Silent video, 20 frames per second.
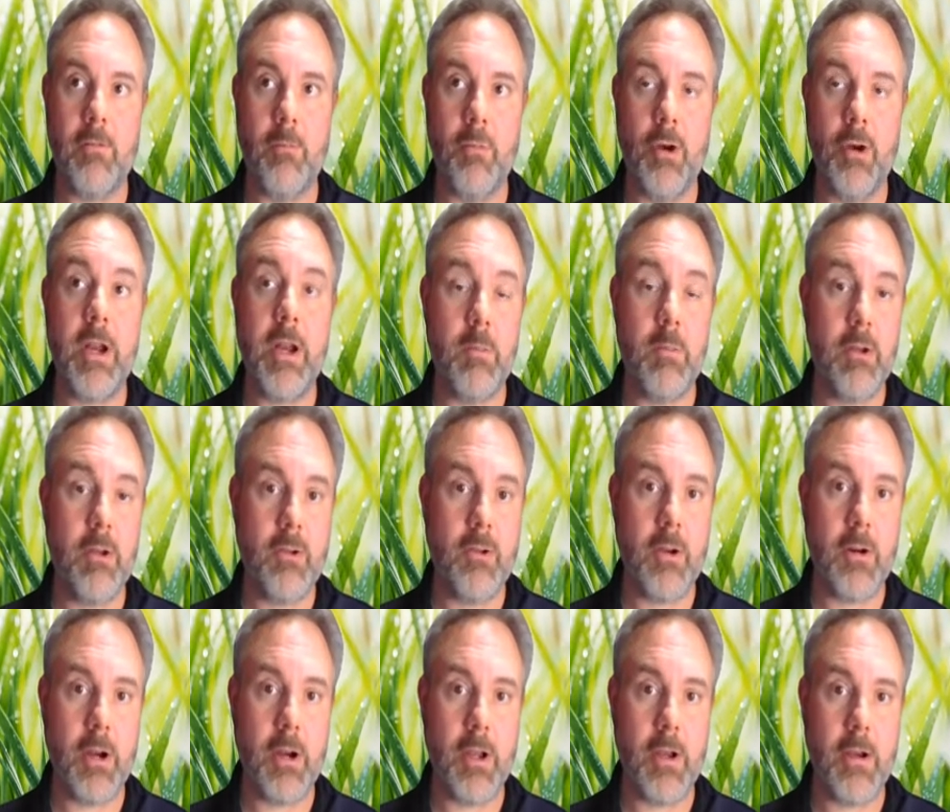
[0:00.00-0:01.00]
breeding
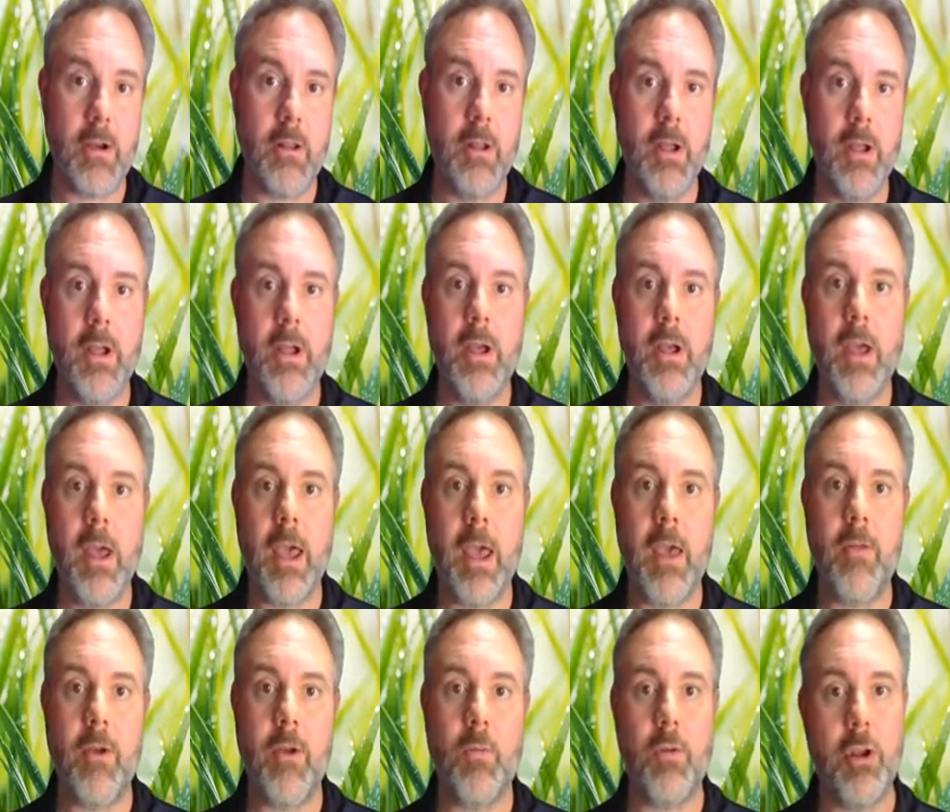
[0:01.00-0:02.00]
material,
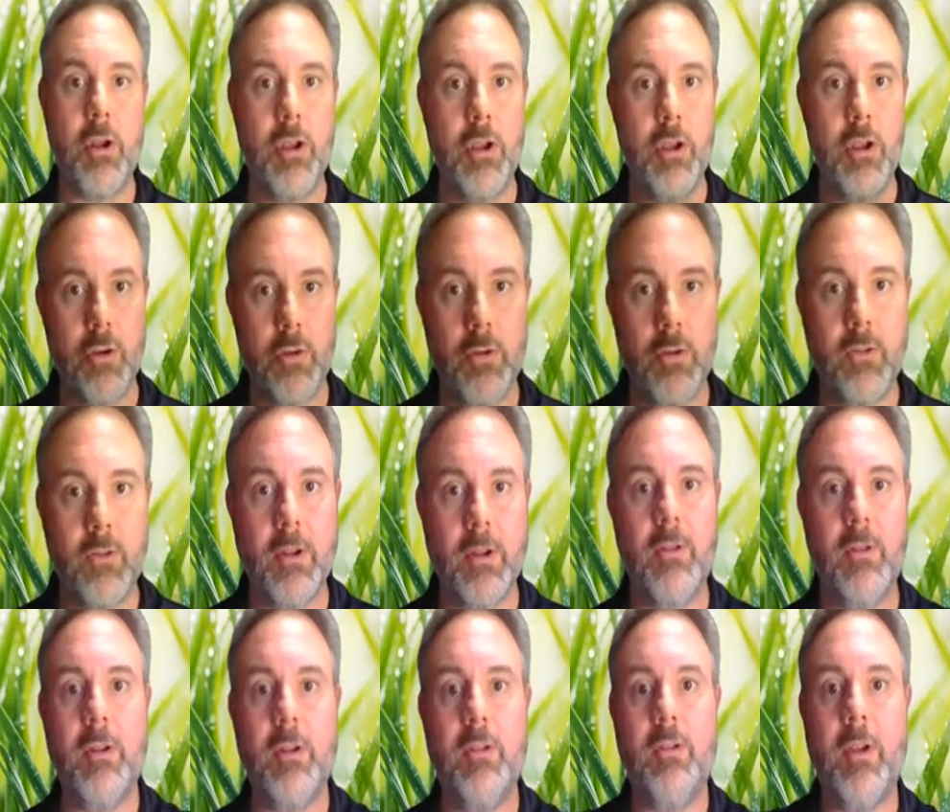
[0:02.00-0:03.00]
and then we're
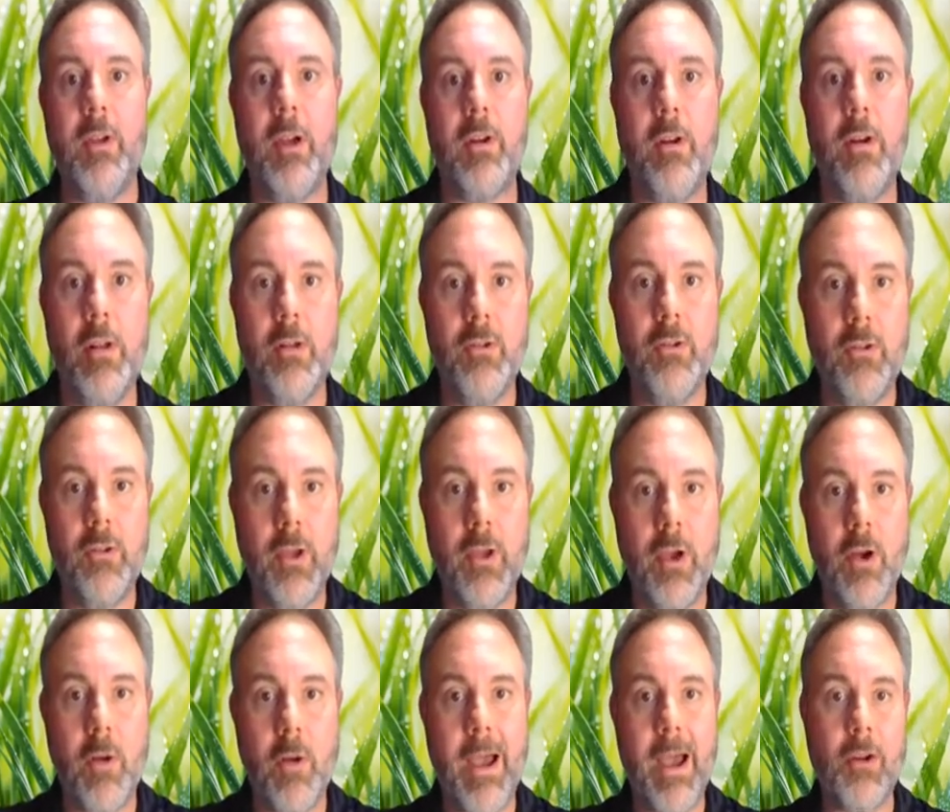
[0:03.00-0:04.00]
using these technologies to
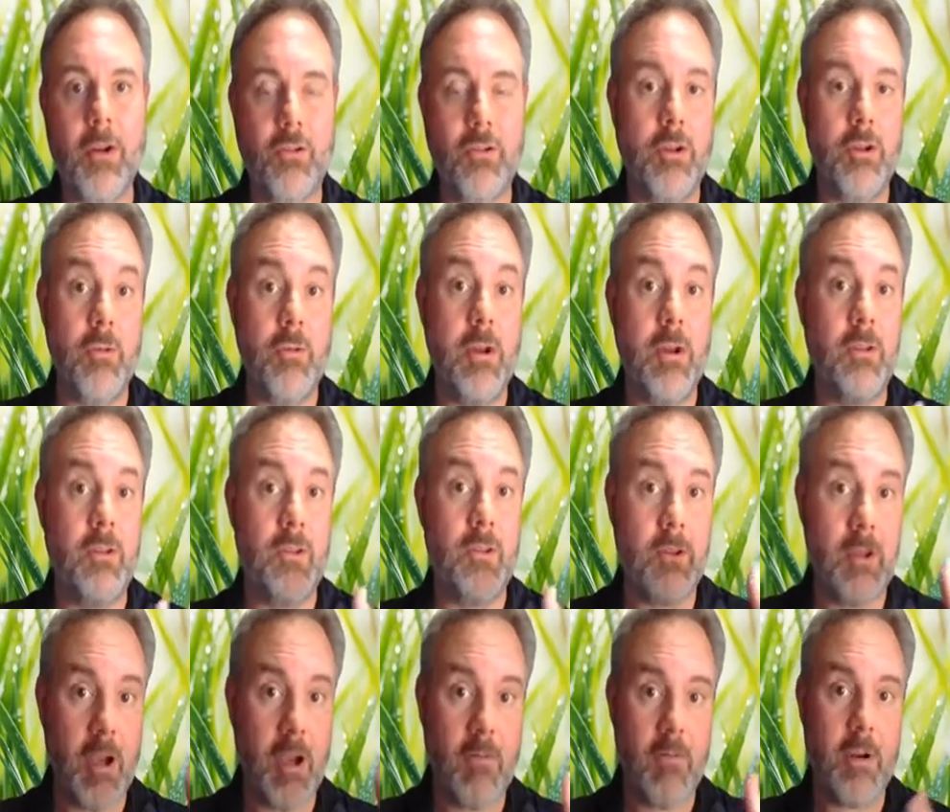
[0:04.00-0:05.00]
help actually do the
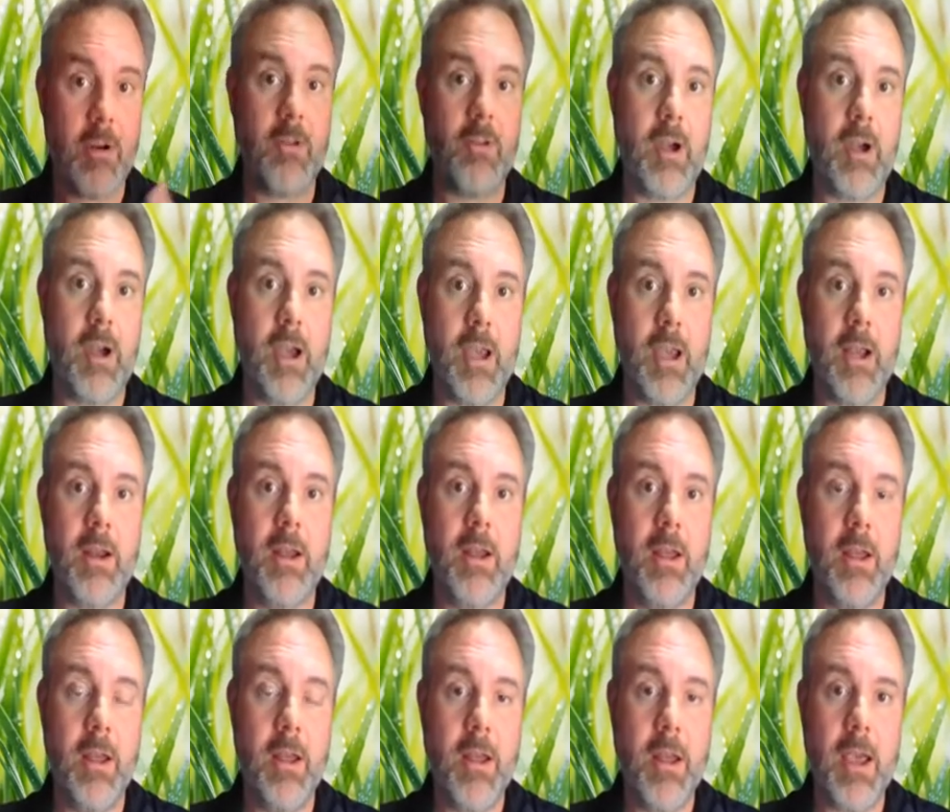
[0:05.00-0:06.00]
discovery side
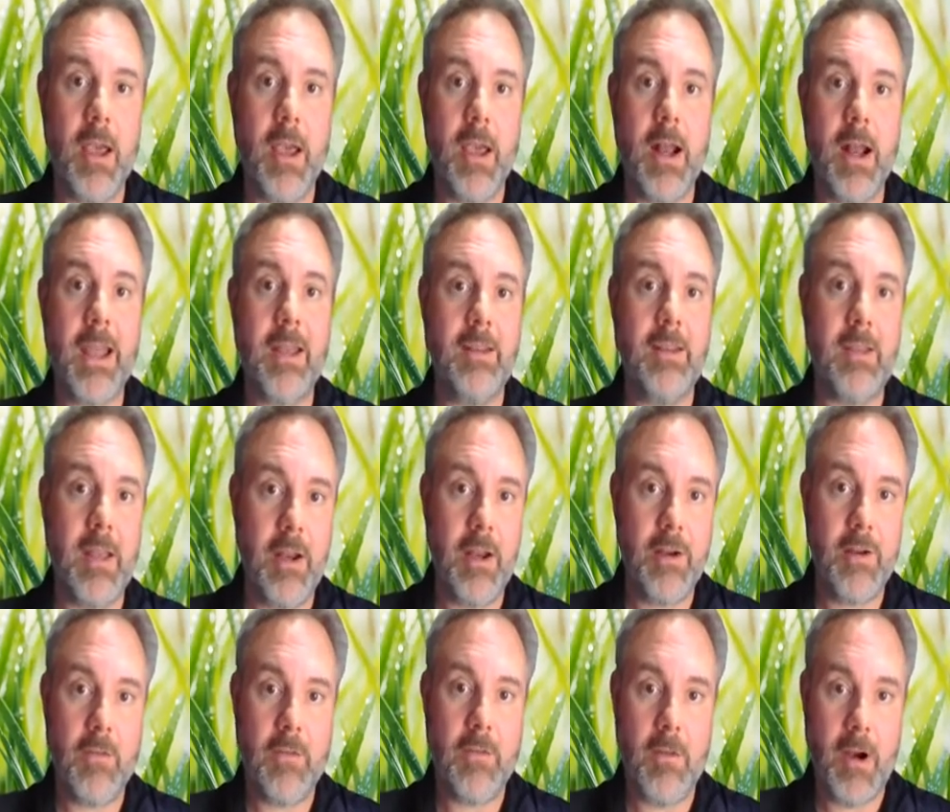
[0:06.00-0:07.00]
and
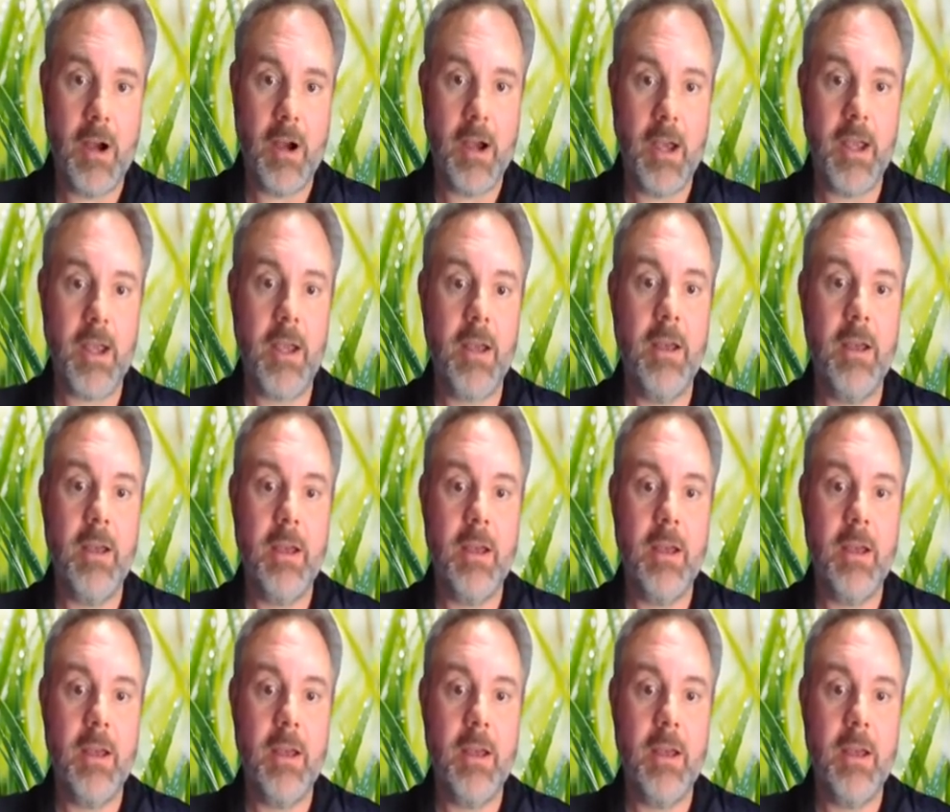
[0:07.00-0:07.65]
identify